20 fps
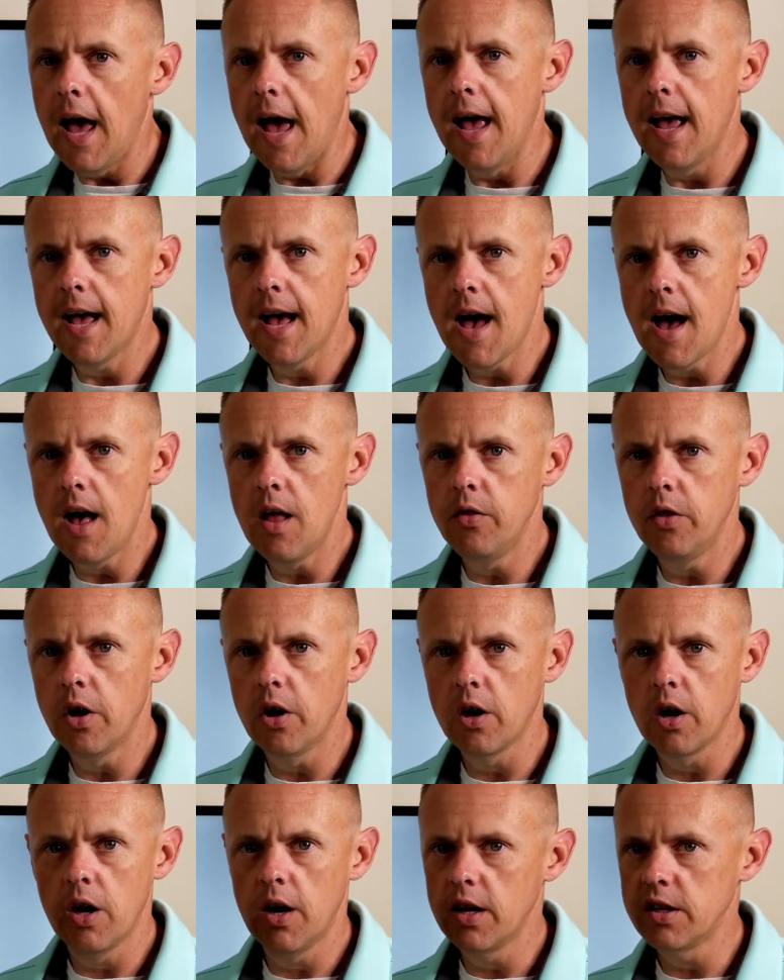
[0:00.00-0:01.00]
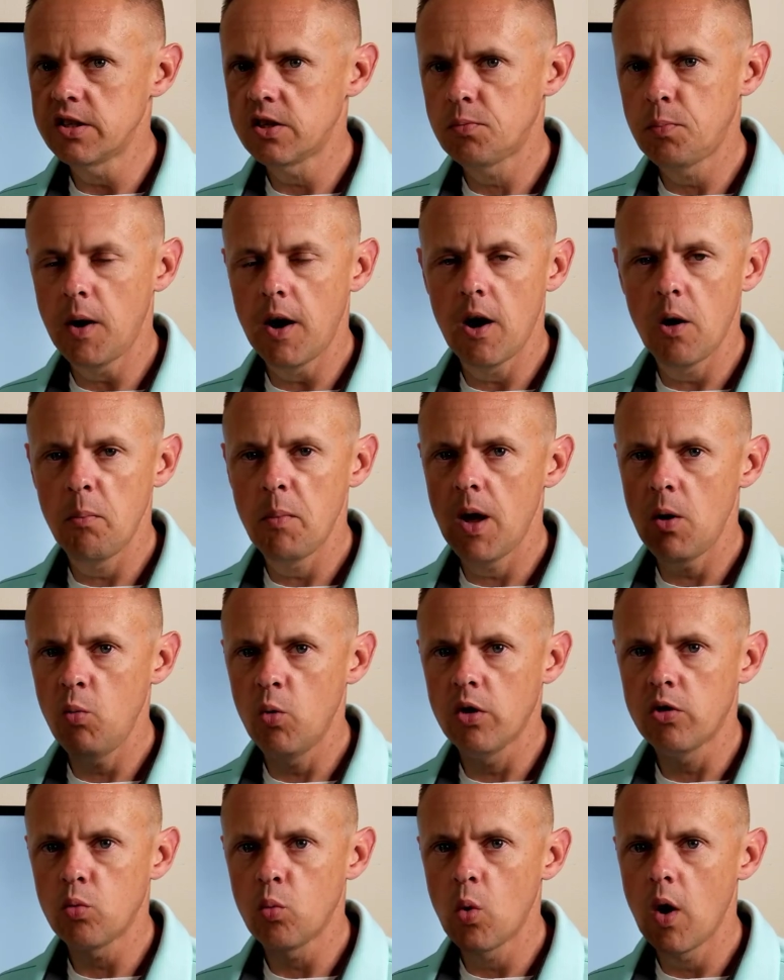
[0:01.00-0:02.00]
and they're gonna experiment
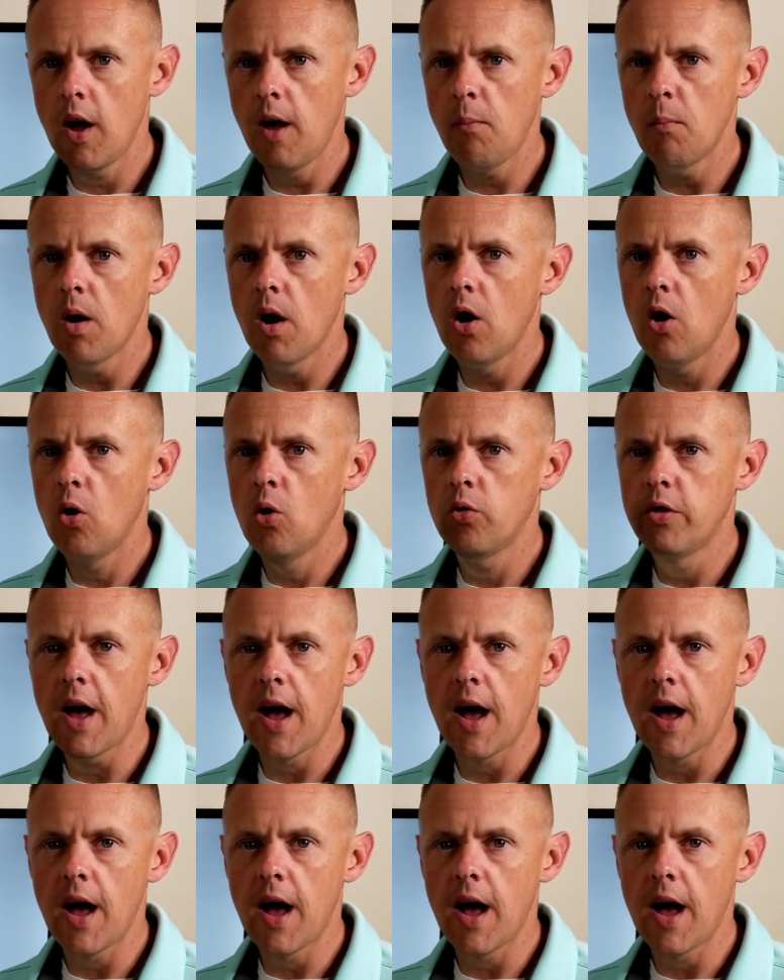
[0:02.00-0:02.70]
with Waymo.